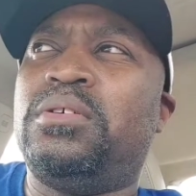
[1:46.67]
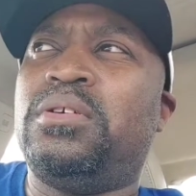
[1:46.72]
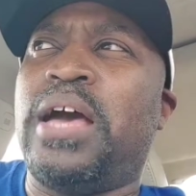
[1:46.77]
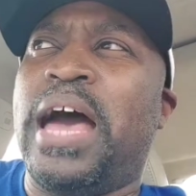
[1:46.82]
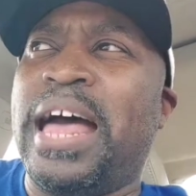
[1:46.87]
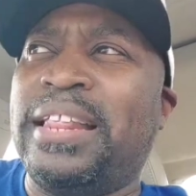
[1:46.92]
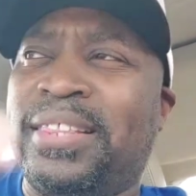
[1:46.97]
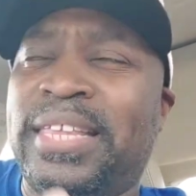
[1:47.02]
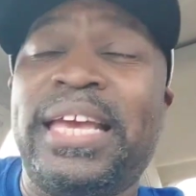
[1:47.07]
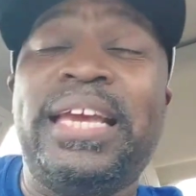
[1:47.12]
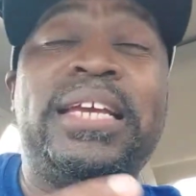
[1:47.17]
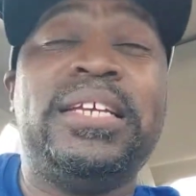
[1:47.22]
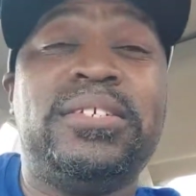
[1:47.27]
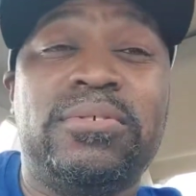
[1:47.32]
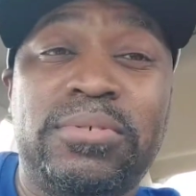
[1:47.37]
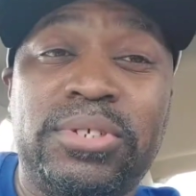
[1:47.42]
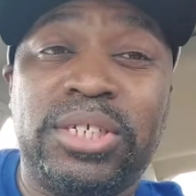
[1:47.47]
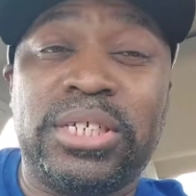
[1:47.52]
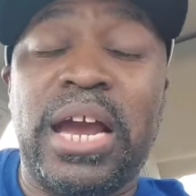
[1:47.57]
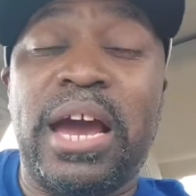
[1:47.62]
I think he's
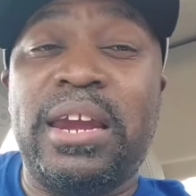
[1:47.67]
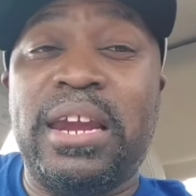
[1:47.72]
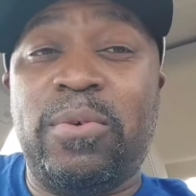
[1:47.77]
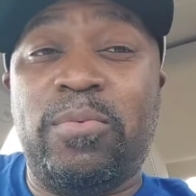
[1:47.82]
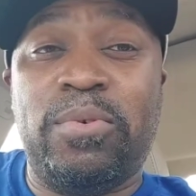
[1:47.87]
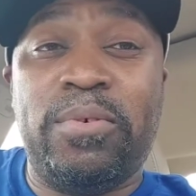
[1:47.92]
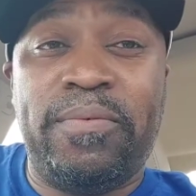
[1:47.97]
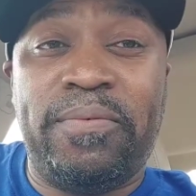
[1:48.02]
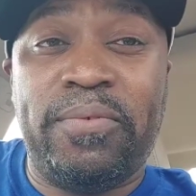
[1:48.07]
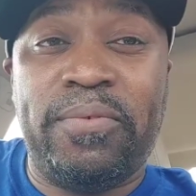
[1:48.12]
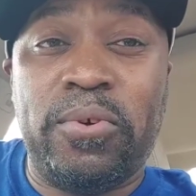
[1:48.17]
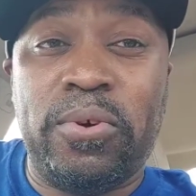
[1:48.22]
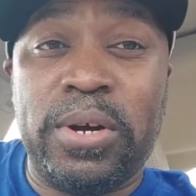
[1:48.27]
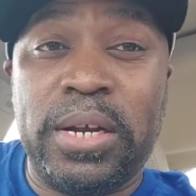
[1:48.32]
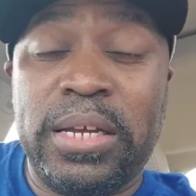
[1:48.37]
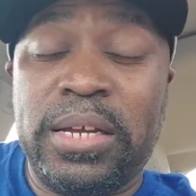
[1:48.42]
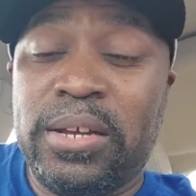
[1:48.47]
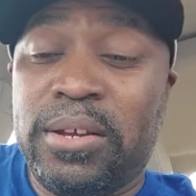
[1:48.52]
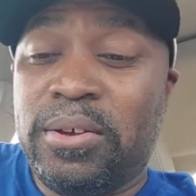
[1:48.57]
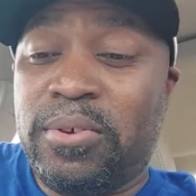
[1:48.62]
going to shine at
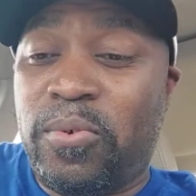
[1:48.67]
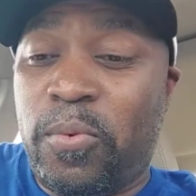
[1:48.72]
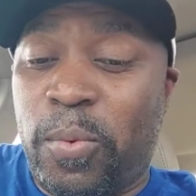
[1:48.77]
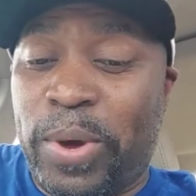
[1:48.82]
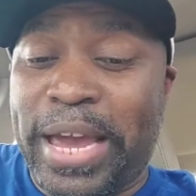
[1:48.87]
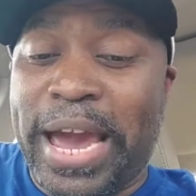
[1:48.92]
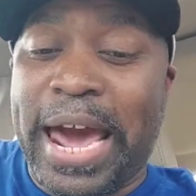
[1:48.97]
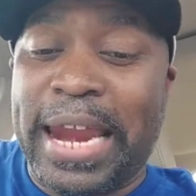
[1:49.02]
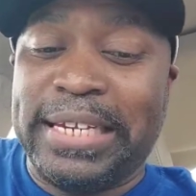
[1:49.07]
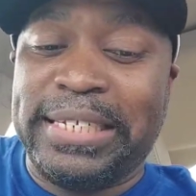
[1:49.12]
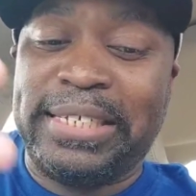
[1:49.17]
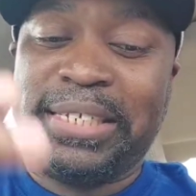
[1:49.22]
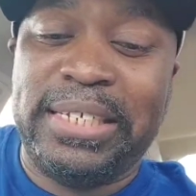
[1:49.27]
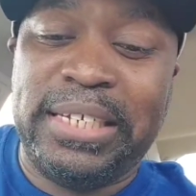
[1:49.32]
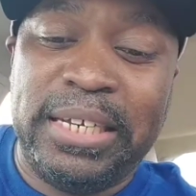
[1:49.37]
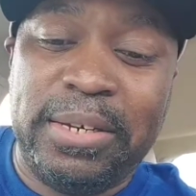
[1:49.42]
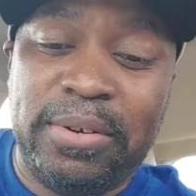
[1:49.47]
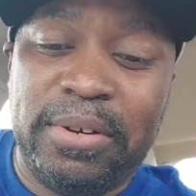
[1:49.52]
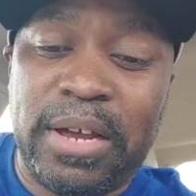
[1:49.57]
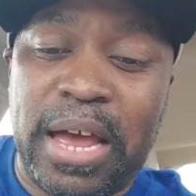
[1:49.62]
140. We got to
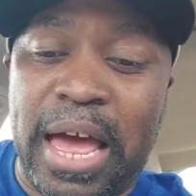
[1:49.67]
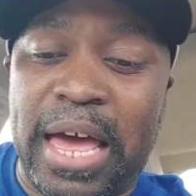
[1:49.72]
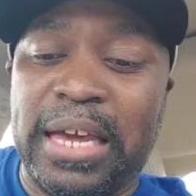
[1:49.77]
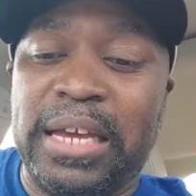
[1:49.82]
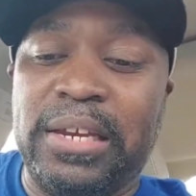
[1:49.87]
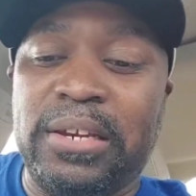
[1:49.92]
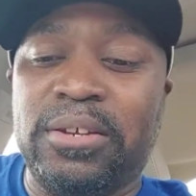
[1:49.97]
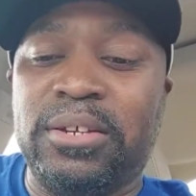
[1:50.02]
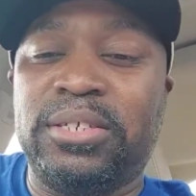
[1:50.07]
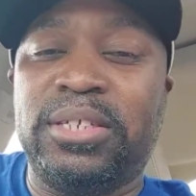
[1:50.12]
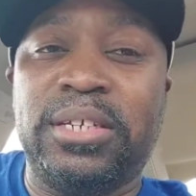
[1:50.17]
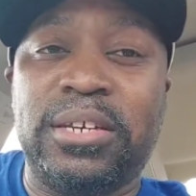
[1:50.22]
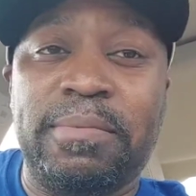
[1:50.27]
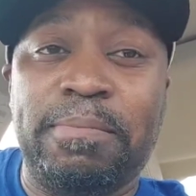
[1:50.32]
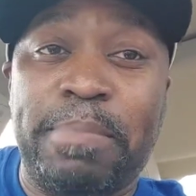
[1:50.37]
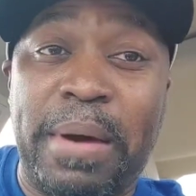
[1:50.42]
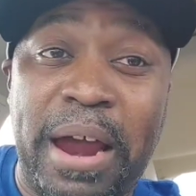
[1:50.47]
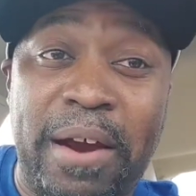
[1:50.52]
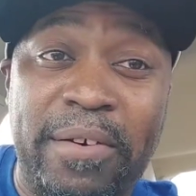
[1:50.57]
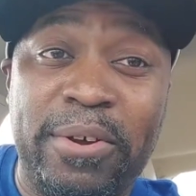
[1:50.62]
see how he looks in the
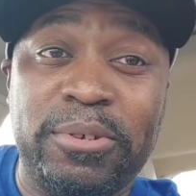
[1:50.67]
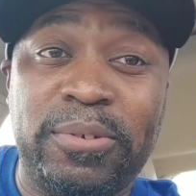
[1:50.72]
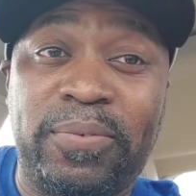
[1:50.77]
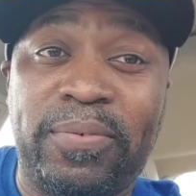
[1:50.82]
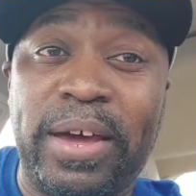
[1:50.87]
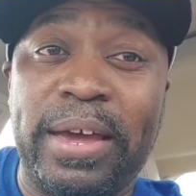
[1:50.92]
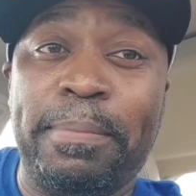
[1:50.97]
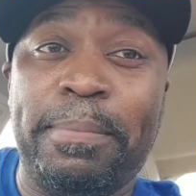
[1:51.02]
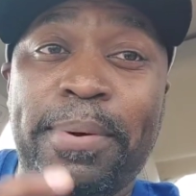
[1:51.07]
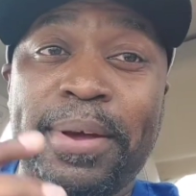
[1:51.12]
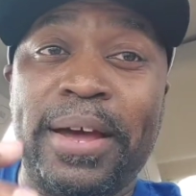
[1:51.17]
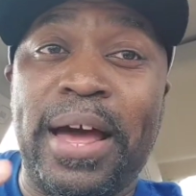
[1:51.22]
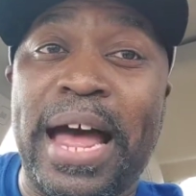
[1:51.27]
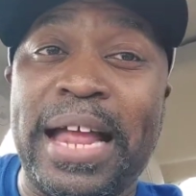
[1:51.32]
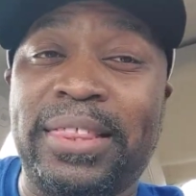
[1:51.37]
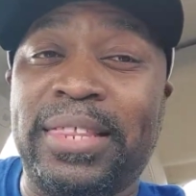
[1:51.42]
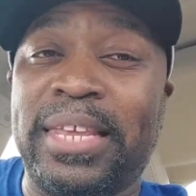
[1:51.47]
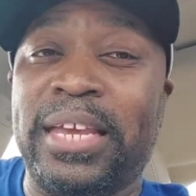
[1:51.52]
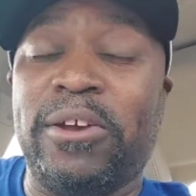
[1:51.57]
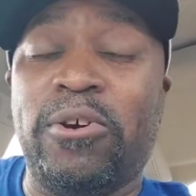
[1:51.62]
Barrios fight. But
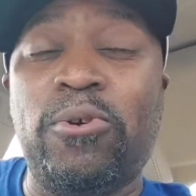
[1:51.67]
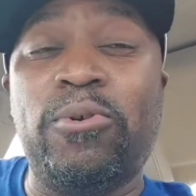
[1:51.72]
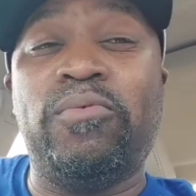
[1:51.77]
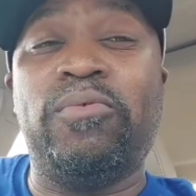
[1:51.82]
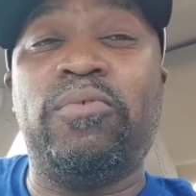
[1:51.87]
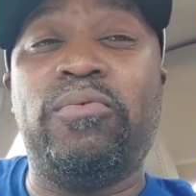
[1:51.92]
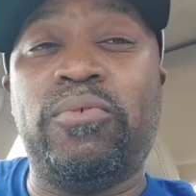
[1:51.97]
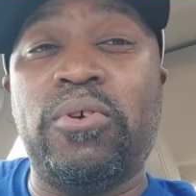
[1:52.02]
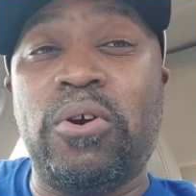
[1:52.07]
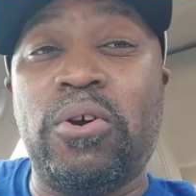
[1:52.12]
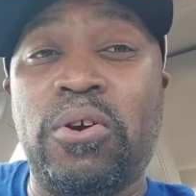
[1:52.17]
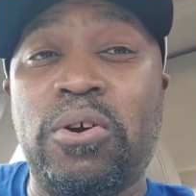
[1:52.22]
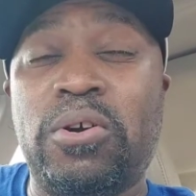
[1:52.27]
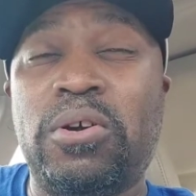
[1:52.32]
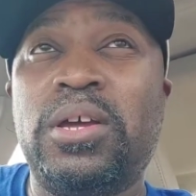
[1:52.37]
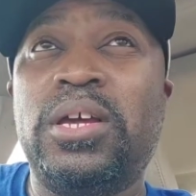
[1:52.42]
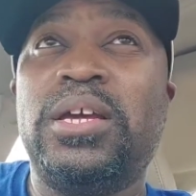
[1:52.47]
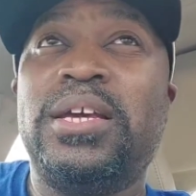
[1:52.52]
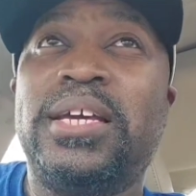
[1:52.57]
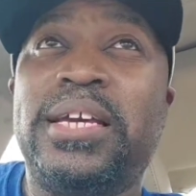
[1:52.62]
I think overall,
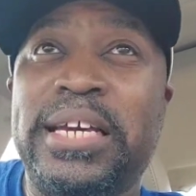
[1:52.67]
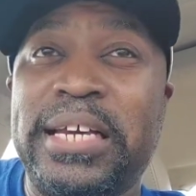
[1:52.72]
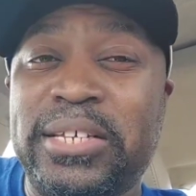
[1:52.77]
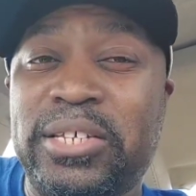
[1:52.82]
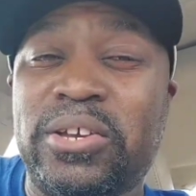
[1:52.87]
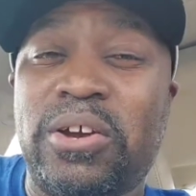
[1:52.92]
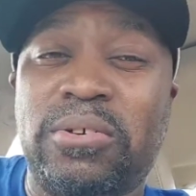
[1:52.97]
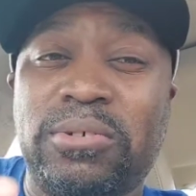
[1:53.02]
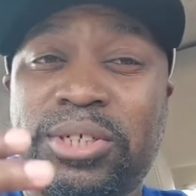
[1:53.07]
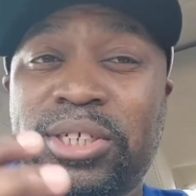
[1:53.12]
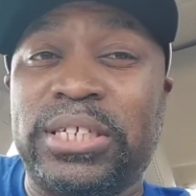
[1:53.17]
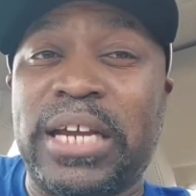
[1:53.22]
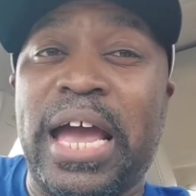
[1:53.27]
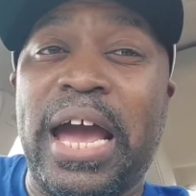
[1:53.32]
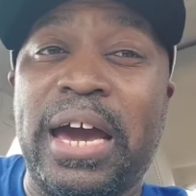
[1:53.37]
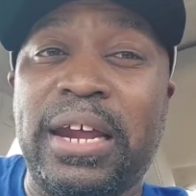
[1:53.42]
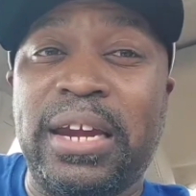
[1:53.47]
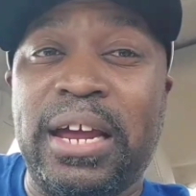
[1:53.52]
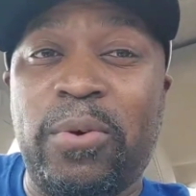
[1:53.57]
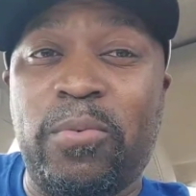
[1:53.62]
he's going to
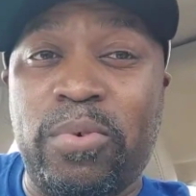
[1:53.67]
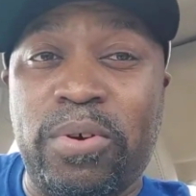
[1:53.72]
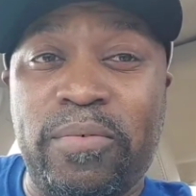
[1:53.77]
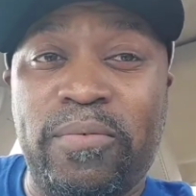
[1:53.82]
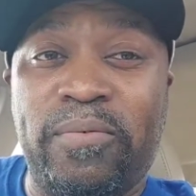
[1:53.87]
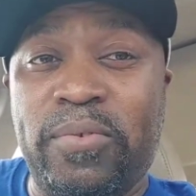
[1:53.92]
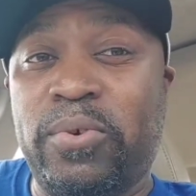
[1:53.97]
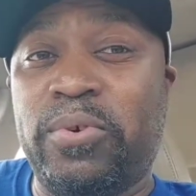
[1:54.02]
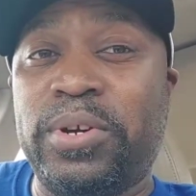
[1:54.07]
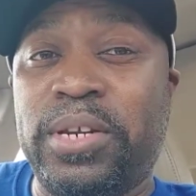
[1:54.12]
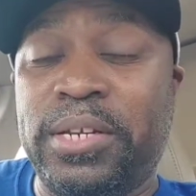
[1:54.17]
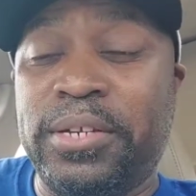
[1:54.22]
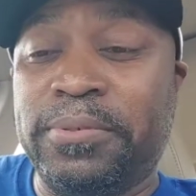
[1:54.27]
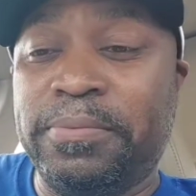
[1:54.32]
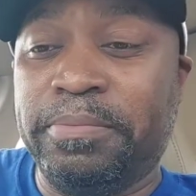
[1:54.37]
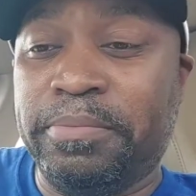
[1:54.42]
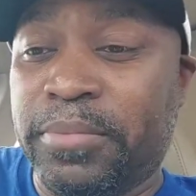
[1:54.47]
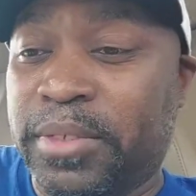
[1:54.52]
shine at 140.